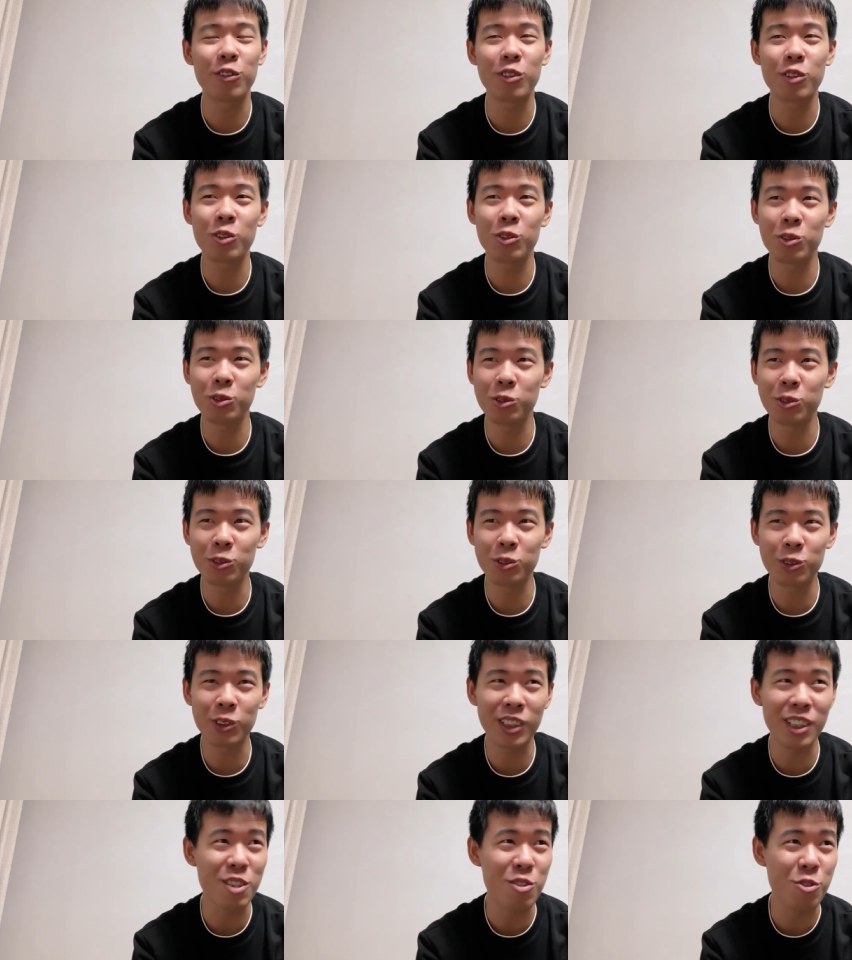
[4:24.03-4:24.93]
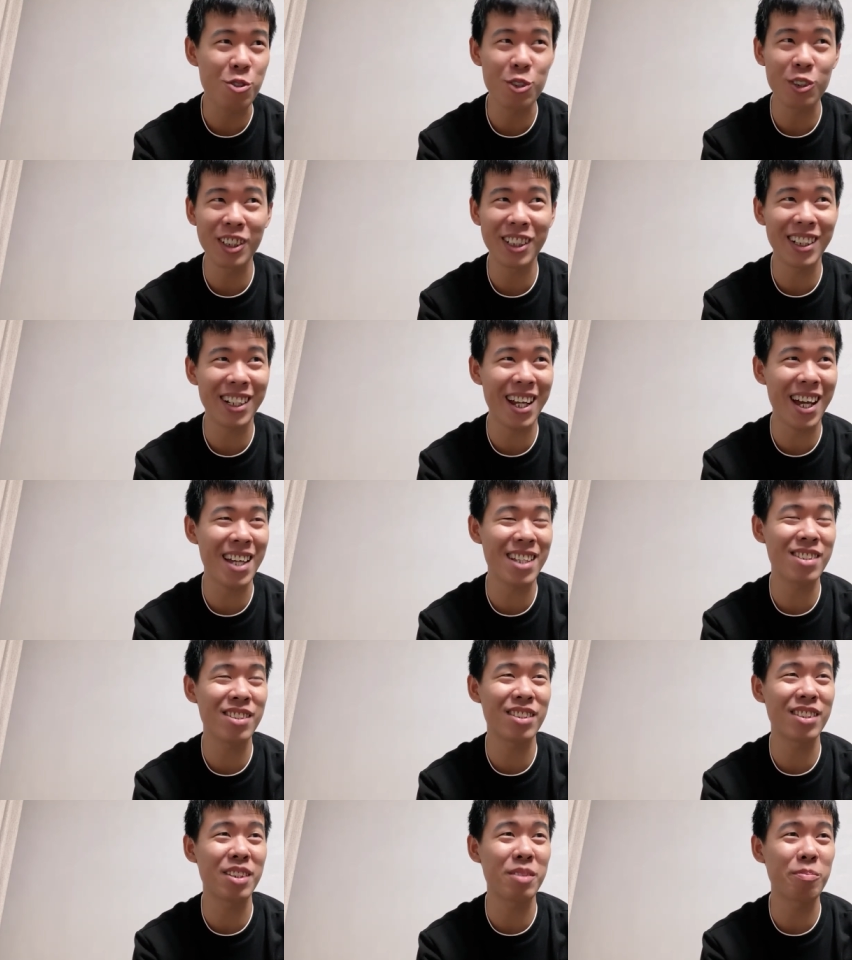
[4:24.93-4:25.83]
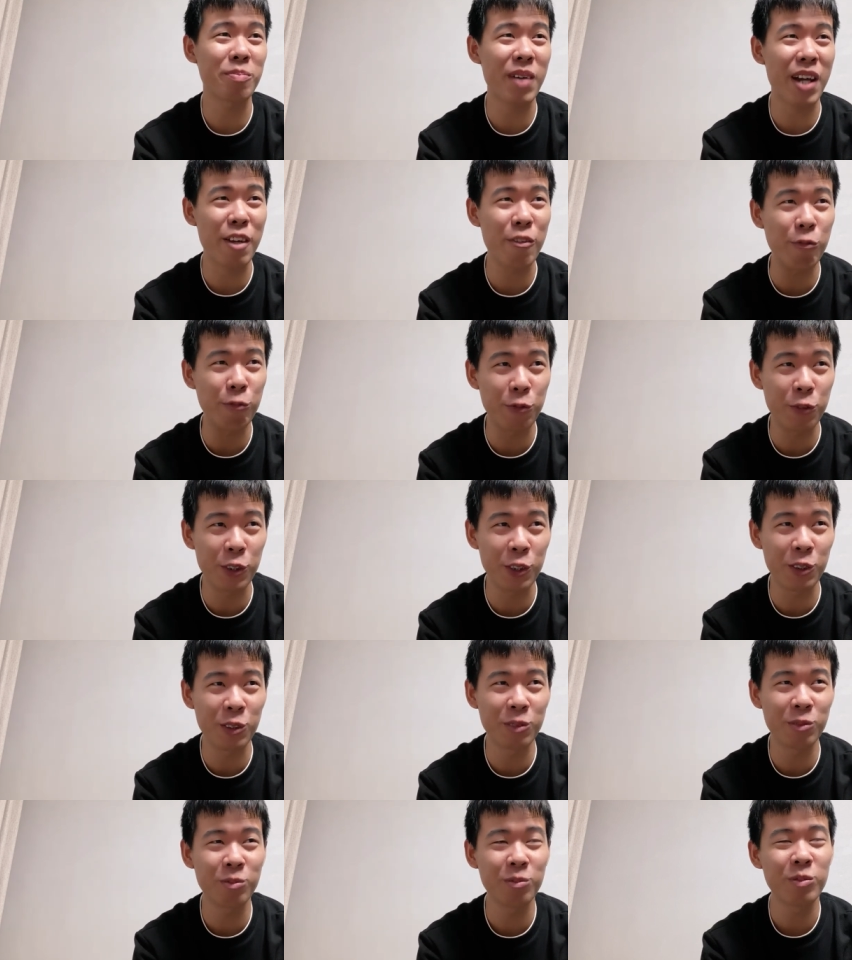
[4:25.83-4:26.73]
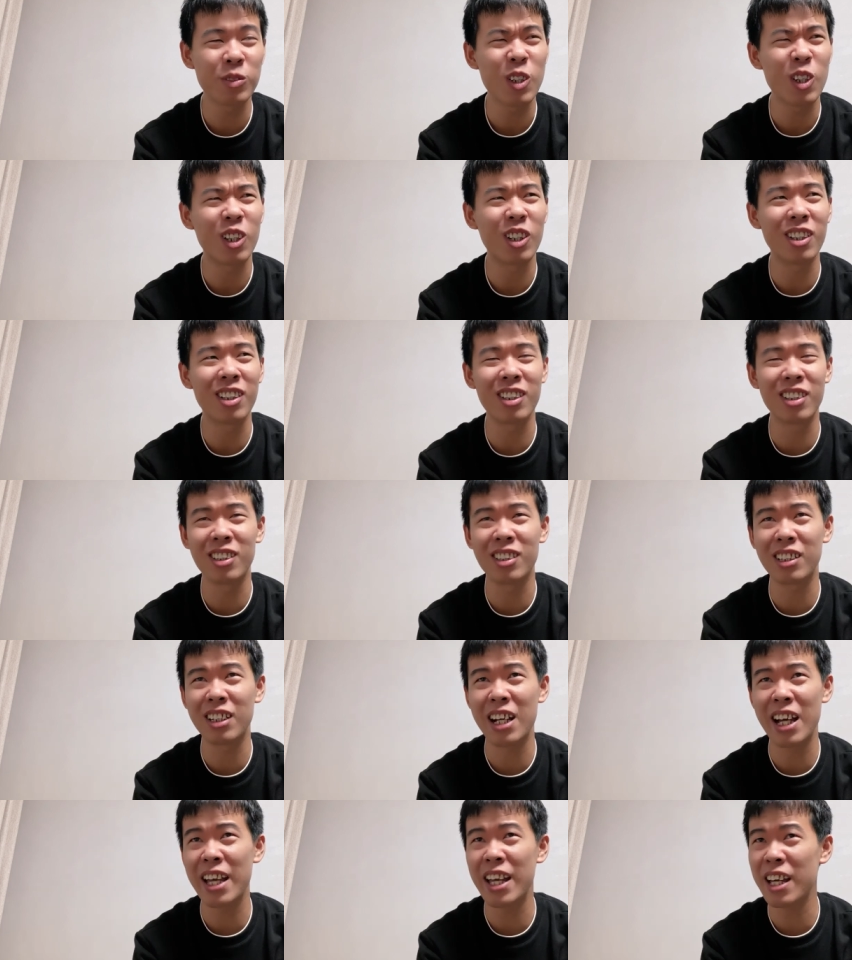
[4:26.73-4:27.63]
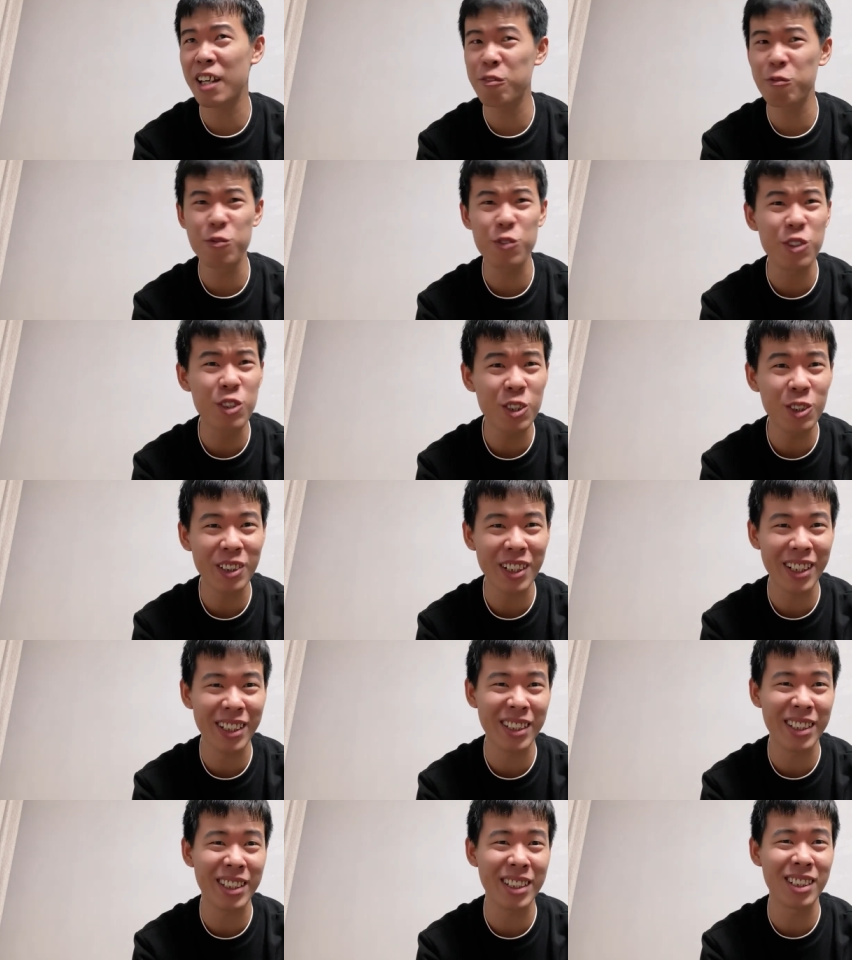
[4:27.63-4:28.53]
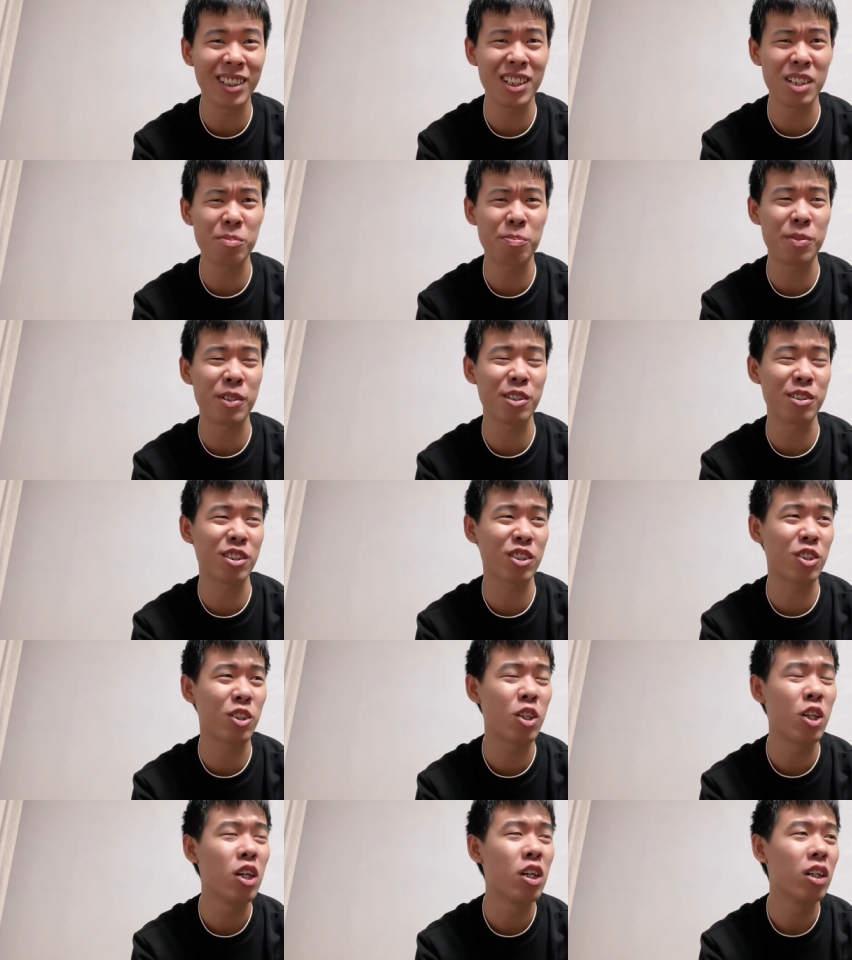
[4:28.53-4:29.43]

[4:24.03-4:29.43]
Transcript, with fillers: to control the lights in my phone or I have no idea about